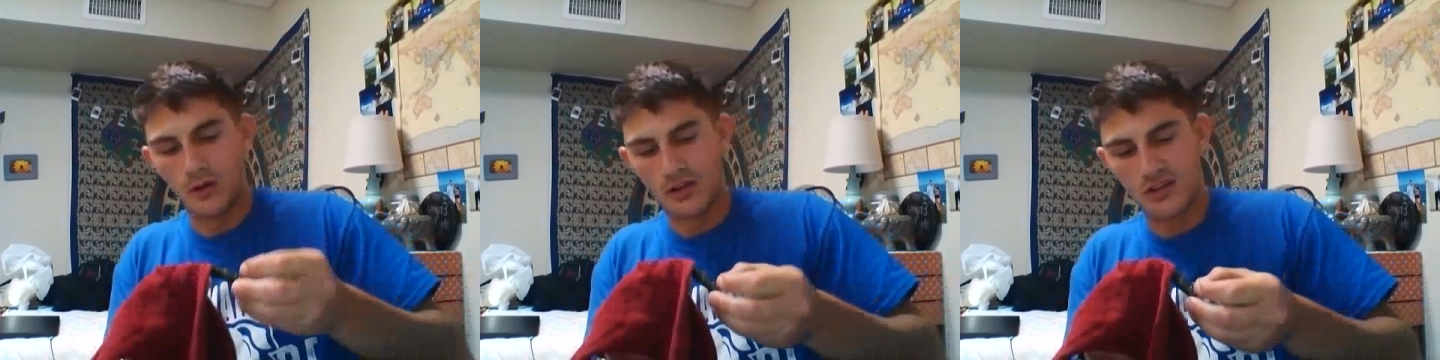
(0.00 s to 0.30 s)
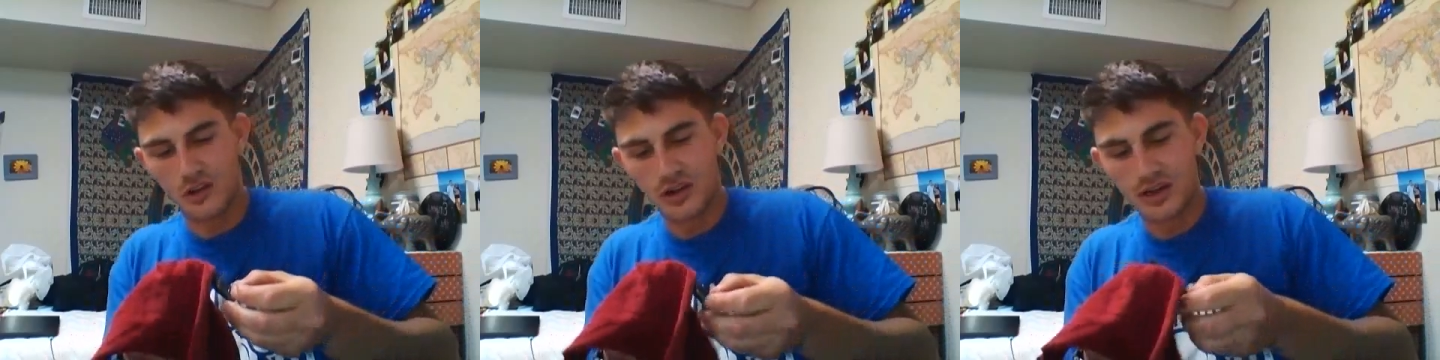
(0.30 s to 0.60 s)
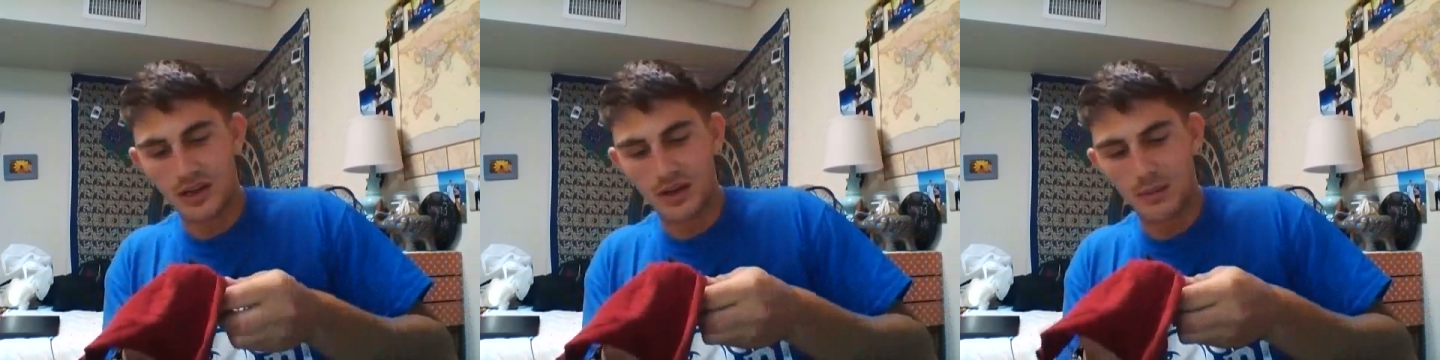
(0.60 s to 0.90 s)
It should
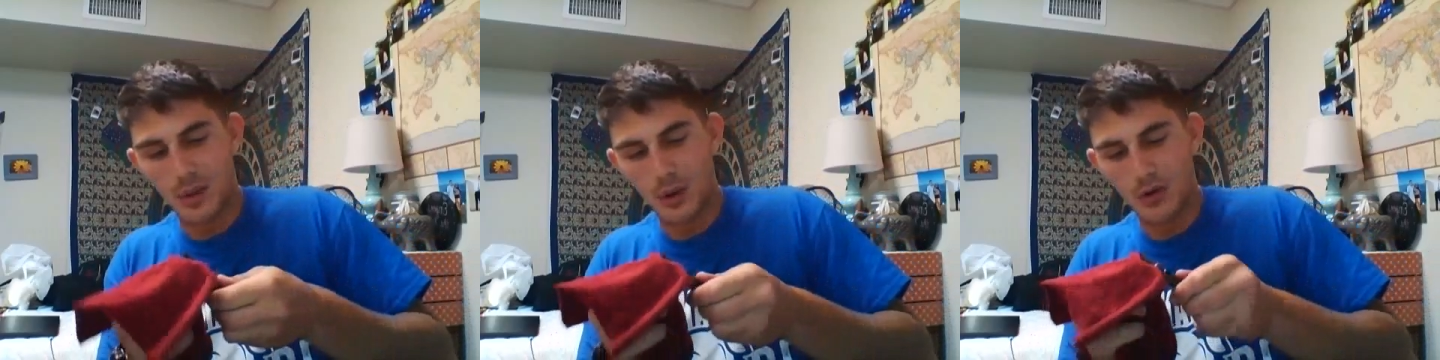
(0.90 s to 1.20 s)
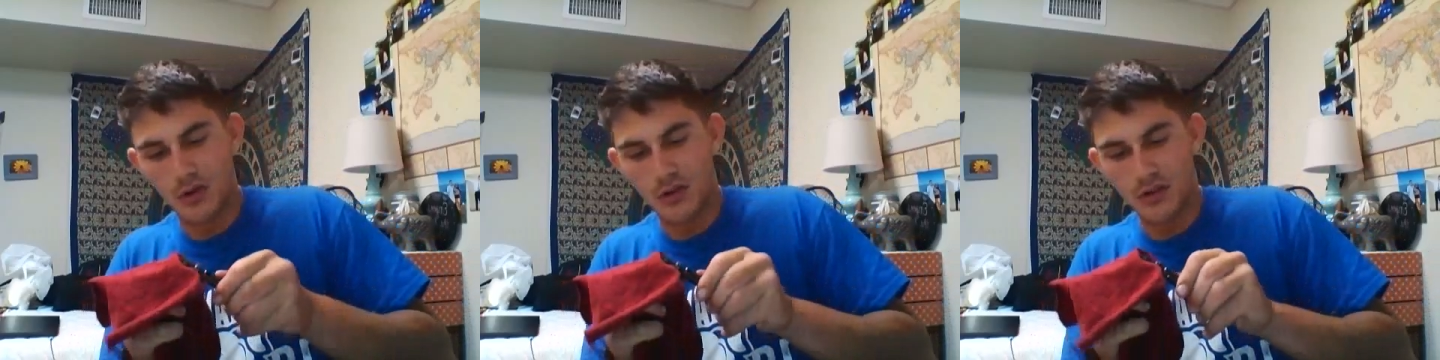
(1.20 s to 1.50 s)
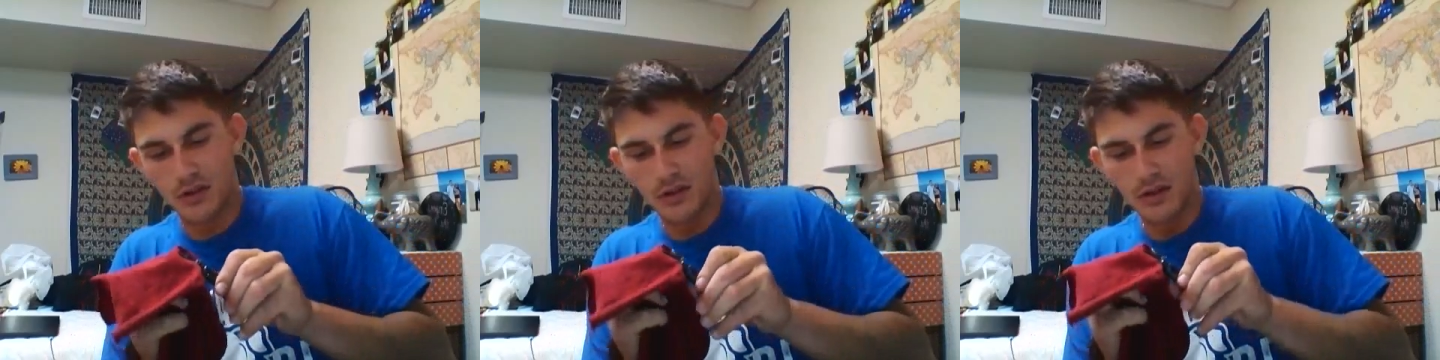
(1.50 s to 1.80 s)
get most,
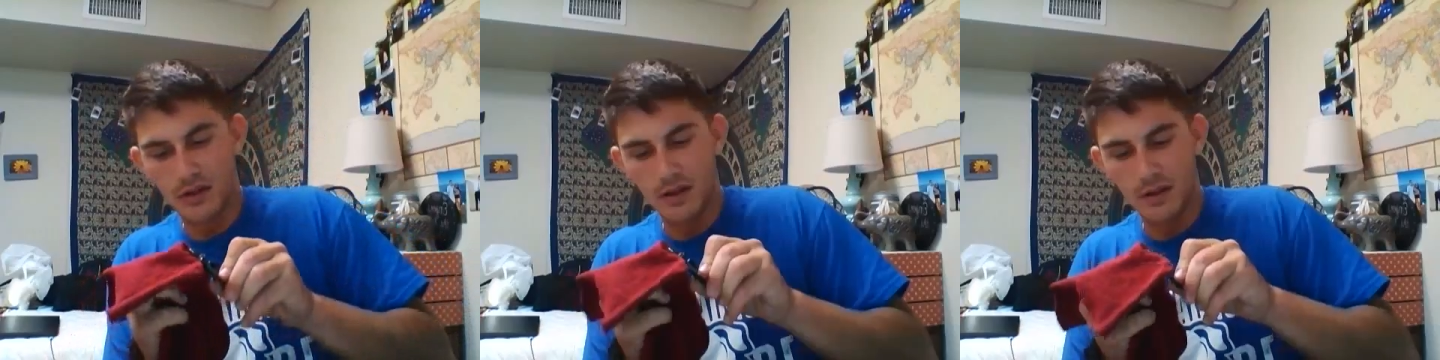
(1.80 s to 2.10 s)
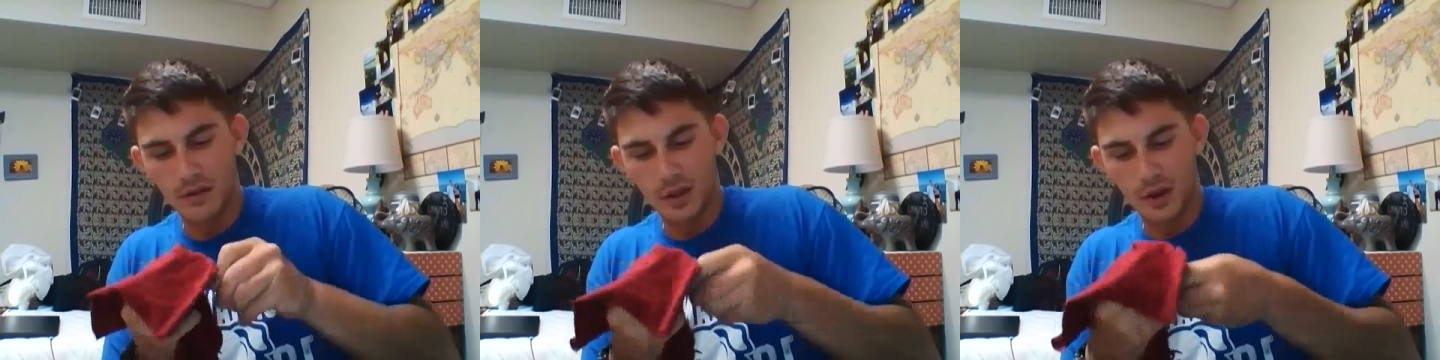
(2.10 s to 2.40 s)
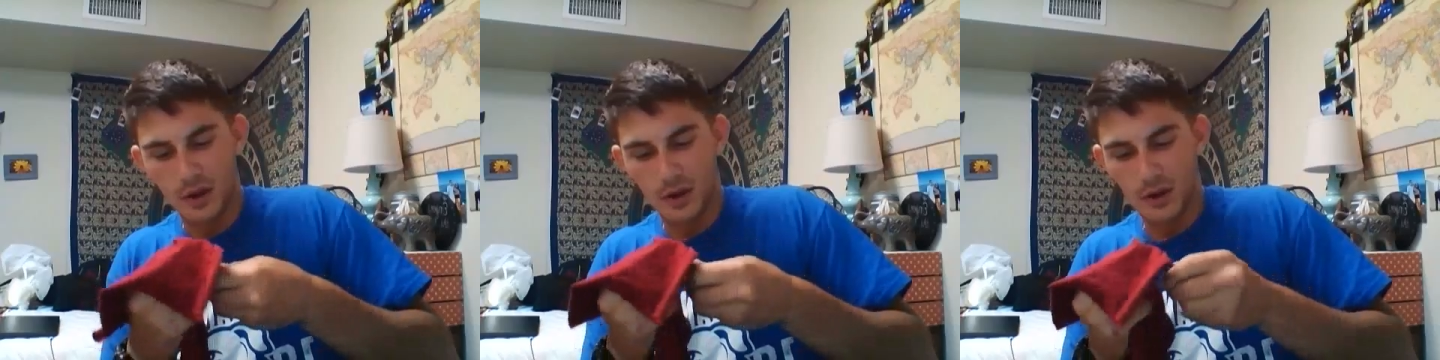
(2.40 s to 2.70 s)
if not
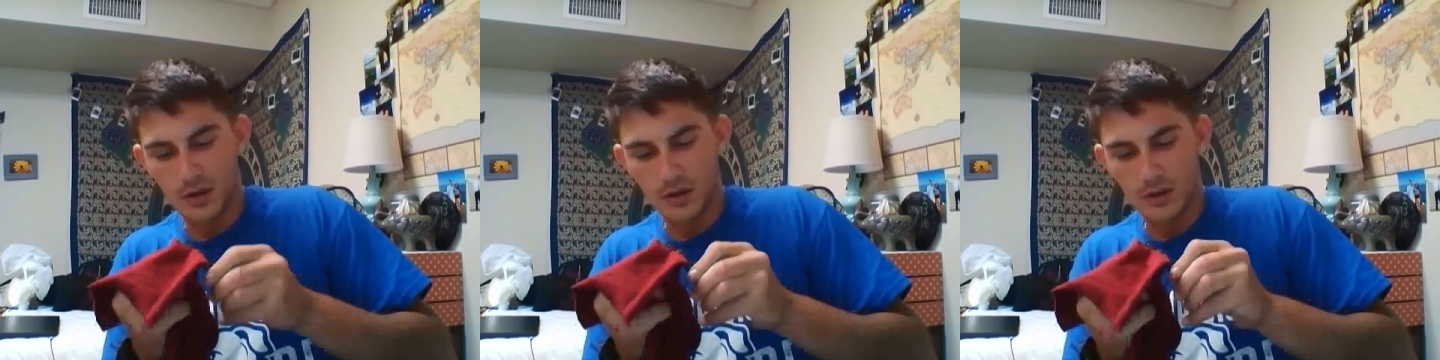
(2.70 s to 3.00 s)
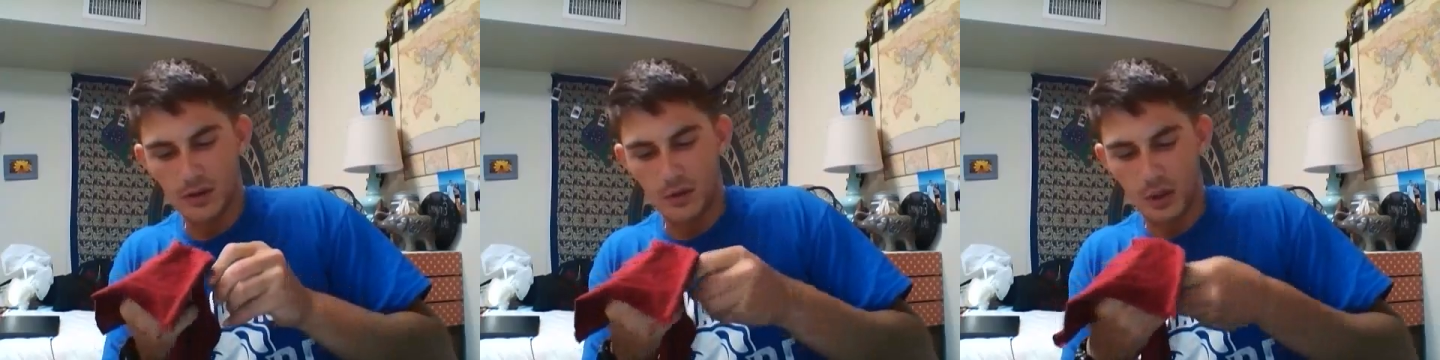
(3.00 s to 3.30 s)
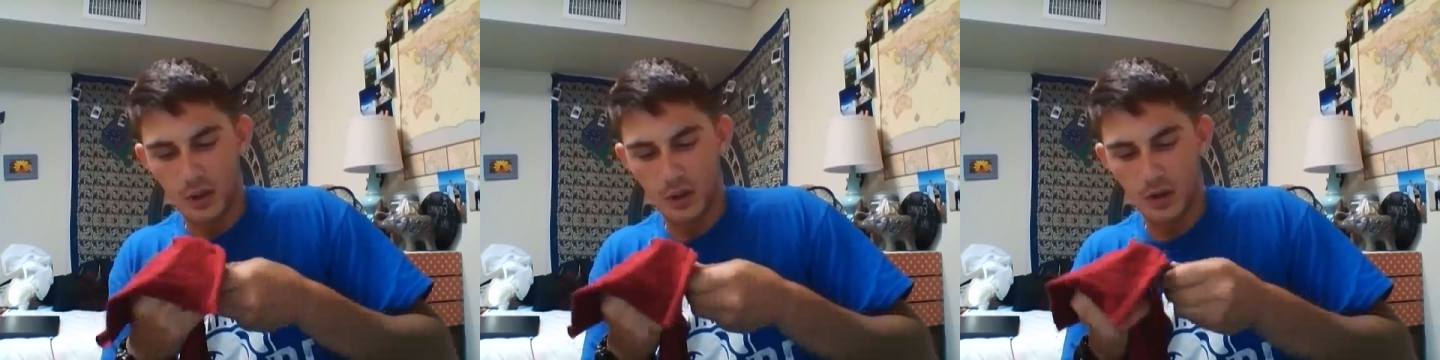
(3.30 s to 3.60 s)
all, of the
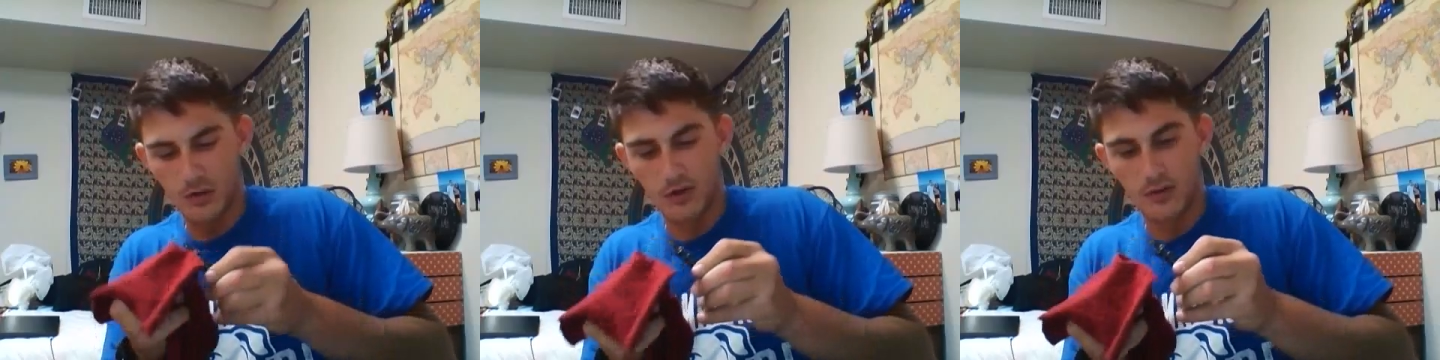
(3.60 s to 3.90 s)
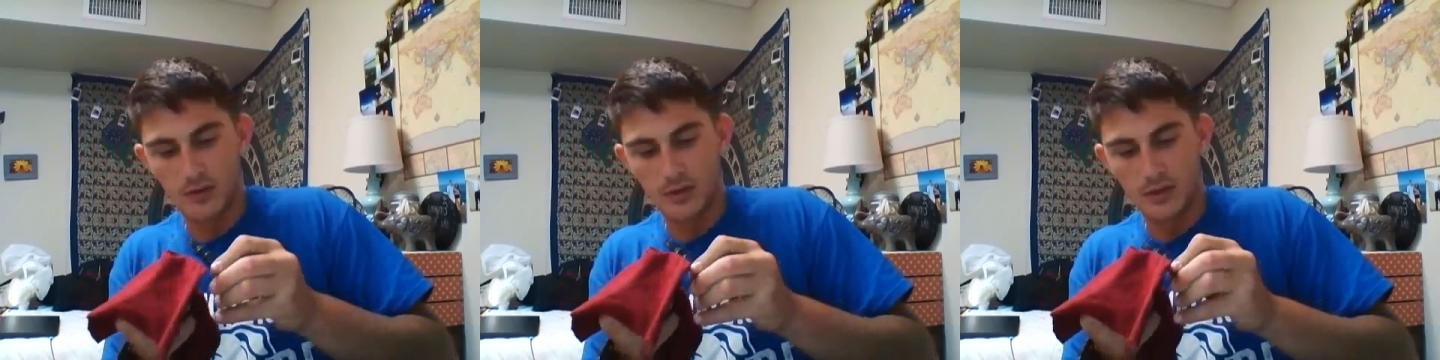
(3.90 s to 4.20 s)
gunk off of it.